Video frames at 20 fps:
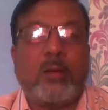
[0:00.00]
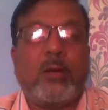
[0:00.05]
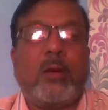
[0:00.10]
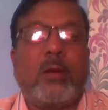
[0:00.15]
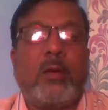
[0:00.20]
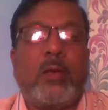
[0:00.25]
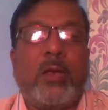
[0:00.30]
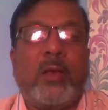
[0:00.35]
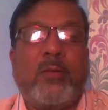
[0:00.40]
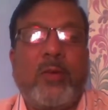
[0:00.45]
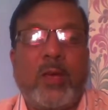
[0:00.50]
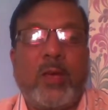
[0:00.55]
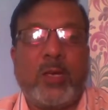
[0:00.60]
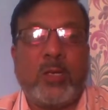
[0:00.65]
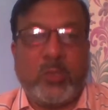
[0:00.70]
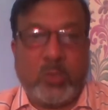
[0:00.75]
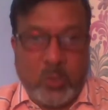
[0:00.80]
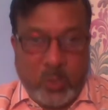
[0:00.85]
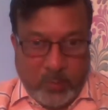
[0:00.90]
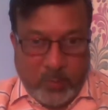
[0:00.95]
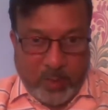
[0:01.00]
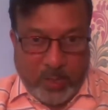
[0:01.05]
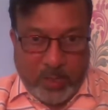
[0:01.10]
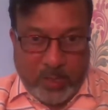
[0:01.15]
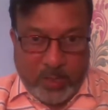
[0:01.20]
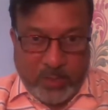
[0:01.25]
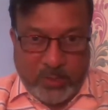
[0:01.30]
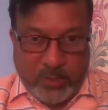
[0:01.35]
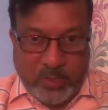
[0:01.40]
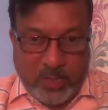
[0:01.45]
EVS, or we
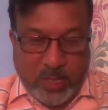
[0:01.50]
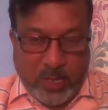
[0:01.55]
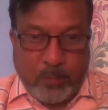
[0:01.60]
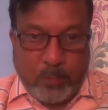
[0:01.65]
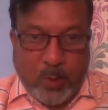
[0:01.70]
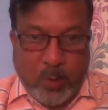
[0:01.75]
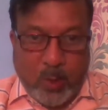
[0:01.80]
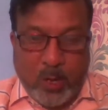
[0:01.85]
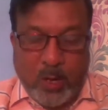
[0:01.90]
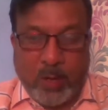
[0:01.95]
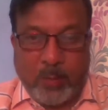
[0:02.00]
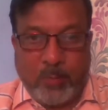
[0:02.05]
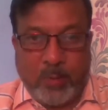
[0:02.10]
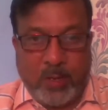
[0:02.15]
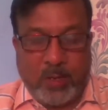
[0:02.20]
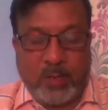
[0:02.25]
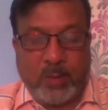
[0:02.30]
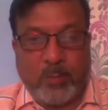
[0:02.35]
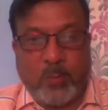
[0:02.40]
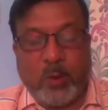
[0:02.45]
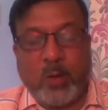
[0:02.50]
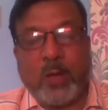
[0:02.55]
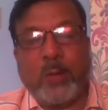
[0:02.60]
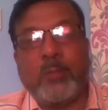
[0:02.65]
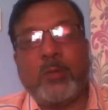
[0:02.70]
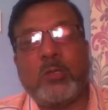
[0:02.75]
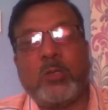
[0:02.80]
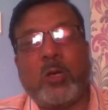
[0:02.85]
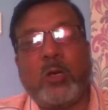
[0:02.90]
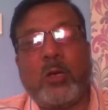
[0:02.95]
are teaching a poem and the
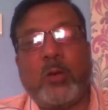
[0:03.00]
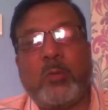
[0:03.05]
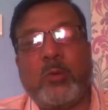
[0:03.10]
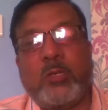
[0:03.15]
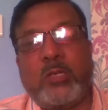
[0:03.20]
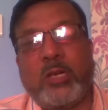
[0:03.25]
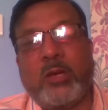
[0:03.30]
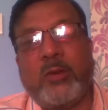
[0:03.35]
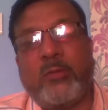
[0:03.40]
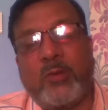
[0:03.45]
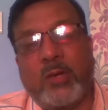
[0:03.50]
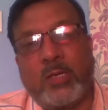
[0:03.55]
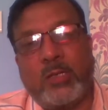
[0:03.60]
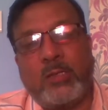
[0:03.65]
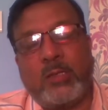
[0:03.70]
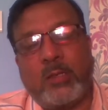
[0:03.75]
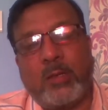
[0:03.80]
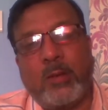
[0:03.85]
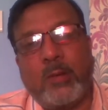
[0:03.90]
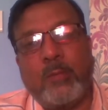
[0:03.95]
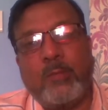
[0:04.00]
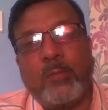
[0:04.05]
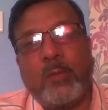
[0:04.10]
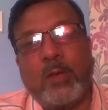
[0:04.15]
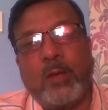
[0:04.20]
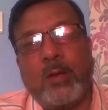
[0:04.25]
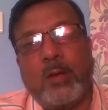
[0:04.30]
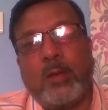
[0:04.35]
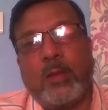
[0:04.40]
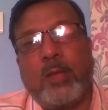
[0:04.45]
poem is all about rivers,
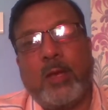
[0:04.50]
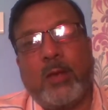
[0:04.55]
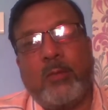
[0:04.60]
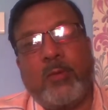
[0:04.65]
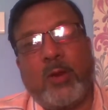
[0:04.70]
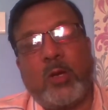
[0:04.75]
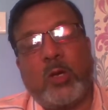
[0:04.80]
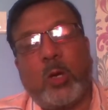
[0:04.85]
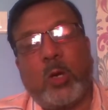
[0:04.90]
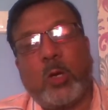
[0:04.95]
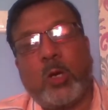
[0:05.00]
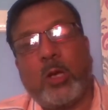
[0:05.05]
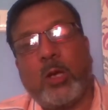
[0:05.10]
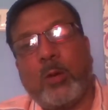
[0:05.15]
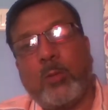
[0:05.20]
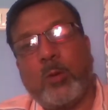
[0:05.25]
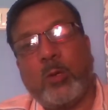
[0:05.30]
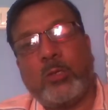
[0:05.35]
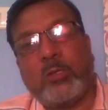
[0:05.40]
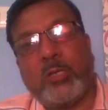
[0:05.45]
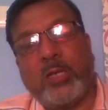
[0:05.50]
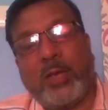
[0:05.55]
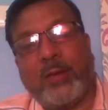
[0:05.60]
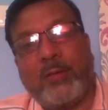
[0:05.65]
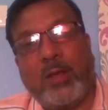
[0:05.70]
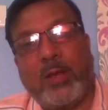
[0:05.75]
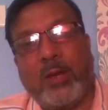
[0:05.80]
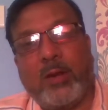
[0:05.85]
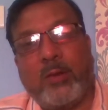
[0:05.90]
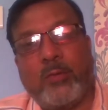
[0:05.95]
then we are talking about
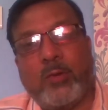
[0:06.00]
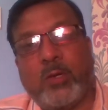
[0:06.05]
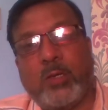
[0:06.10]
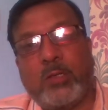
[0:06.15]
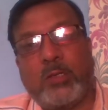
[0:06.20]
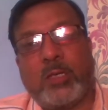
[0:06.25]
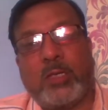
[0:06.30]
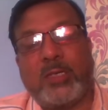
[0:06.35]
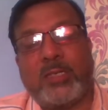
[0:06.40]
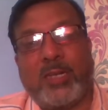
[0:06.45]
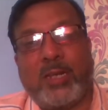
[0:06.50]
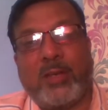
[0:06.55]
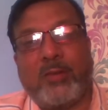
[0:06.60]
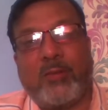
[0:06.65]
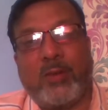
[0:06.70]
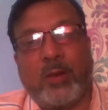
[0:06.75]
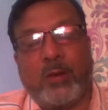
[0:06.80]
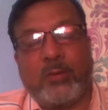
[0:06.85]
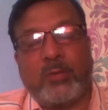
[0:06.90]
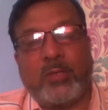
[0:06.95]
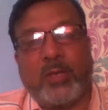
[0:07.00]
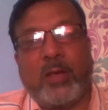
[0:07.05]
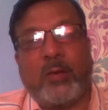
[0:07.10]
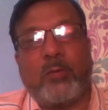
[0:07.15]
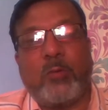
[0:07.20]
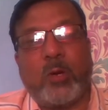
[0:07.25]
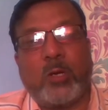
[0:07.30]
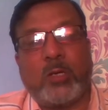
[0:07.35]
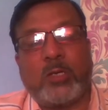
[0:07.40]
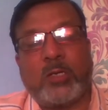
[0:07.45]
saving rivers and
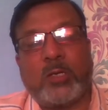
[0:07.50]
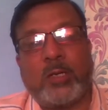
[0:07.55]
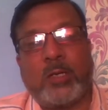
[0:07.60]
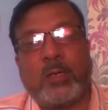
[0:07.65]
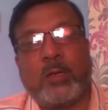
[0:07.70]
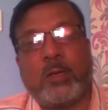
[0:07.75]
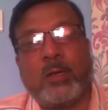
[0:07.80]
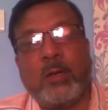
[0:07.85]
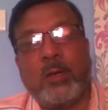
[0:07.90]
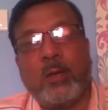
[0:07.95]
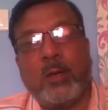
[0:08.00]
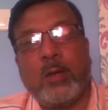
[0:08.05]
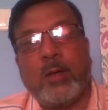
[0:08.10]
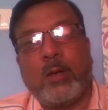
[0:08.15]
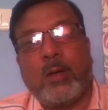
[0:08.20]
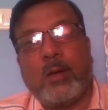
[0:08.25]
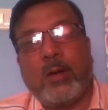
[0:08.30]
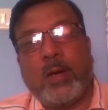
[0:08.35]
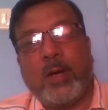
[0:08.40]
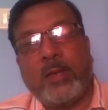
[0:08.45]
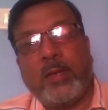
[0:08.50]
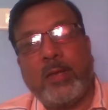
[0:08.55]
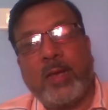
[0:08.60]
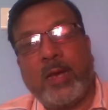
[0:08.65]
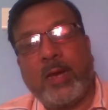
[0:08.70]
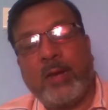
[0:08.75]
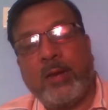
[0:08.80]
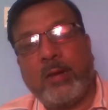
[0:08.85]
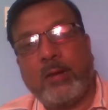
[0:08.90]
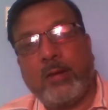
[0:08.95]
save water, and
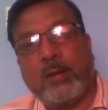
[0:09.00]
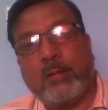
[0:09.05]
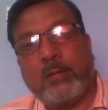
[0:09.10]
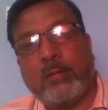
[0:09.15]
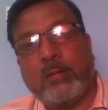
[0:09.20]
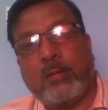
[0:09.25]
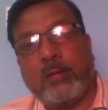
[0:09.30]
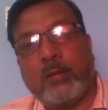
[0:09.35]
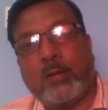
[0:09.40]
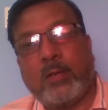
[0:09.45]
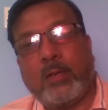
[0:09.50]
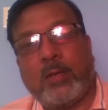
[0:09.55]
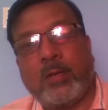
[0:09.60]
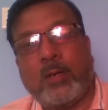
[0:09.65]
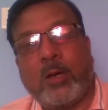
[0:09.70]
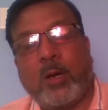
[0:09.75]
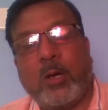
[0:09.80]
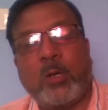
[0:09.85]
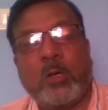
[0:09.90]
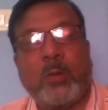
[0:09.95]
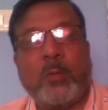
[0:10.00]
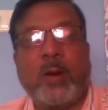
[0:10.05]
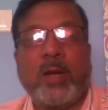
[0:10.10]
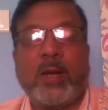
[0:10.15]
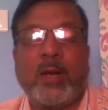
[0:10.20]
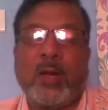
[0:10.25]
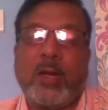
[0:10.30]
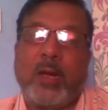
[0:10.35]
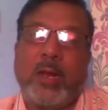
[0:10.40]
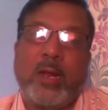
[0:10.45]
then
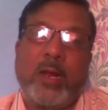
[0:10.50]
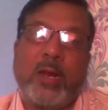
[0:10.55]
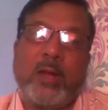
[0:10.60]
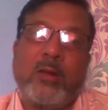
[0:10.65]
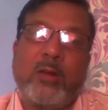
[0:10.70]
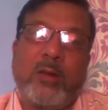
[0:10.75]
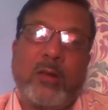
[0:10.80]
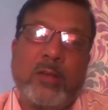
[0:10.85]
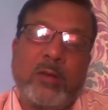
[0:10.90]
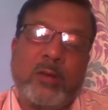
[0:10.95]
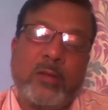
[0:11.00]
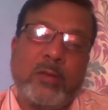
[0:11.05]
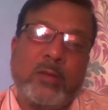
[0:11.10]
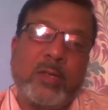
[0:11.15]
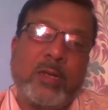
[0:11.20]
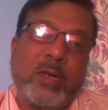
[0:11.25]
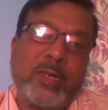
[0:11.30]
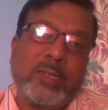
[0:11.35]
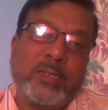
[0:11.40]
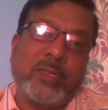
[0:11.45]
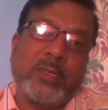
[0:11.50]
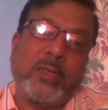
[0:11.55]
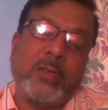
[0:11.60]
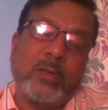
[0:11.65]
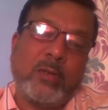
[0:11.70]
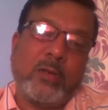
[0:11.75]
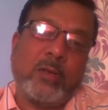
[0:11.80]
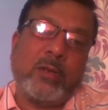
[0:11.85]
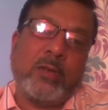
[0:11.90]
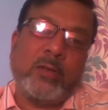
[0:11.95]
automatically the
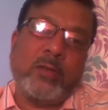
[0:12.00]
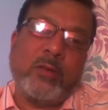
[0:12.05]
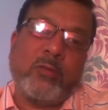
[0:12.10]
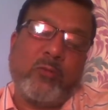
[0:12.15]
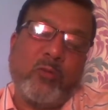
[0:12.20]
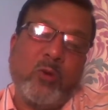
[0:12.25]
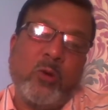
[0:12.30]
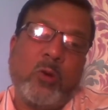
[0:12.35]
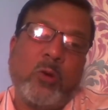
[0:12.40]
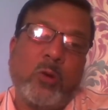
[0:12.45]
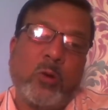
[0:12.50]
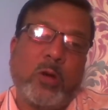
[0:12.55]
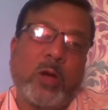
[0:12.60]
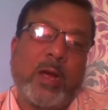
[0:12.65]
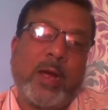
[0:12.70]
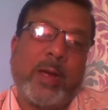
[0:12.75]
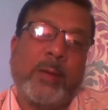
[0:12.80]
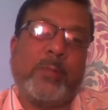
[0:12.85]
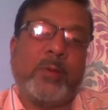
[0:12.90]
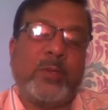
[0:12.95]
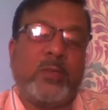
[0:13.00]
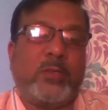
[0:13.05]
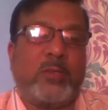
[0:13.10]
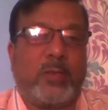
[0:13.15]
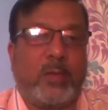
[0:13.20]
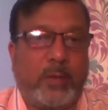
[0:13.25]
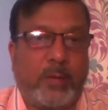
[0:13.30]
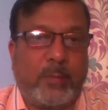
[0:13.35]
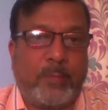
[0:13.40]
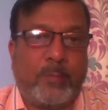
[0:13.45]
lesson, the flow happens there.